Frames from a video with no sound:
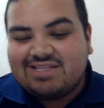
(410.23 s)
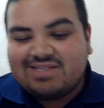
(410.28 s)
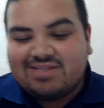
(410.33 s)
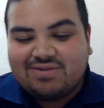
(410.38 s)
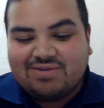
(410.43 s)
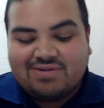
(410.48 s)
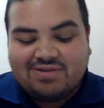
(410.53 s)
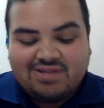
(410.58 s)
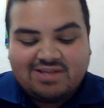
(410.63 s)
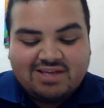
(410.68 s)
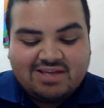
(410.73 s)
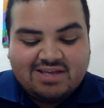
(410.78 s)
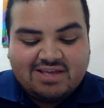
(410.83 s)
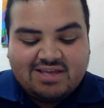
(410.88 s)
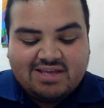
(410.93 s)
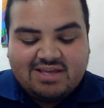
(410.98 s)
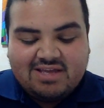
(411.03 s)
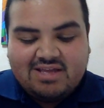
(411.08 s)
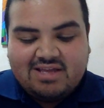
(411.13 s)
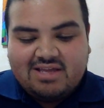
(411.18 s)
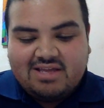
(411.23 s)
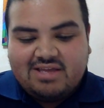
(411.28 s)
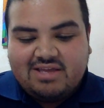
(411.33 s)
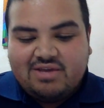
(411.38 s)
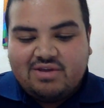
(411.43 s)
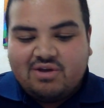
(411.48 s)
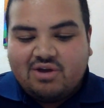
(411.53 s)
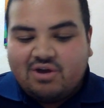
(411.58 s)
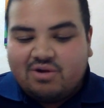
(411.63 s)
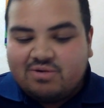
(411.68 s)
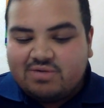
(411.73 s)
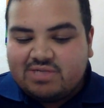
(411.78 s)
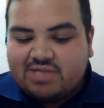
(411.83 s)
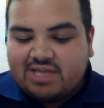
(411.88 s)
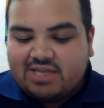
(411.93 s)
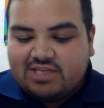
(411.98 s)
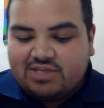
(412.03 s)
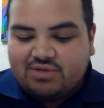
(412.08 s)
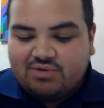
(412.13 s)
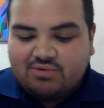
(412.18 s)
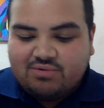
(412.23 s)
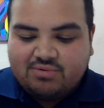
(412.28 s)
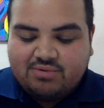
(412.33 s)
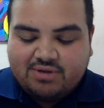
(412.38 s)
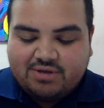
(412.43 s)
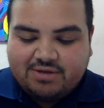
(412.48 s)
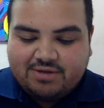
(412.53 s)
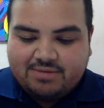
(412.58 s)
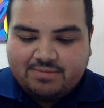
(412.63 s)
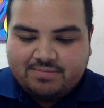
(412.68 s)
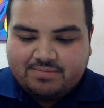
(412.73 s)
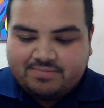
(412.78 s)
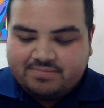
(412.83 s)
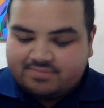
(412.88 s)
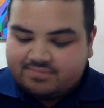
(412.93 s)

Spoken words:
So you always have to